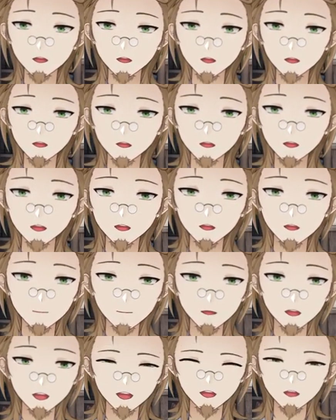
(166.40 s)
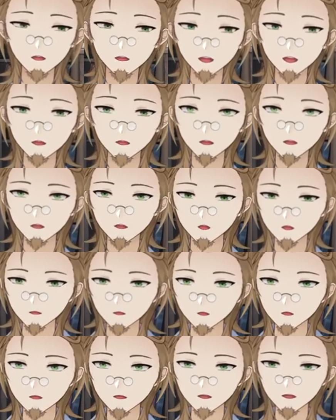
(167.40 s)
having been in the hospital,
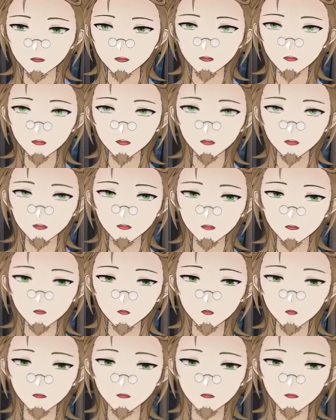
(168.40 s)
she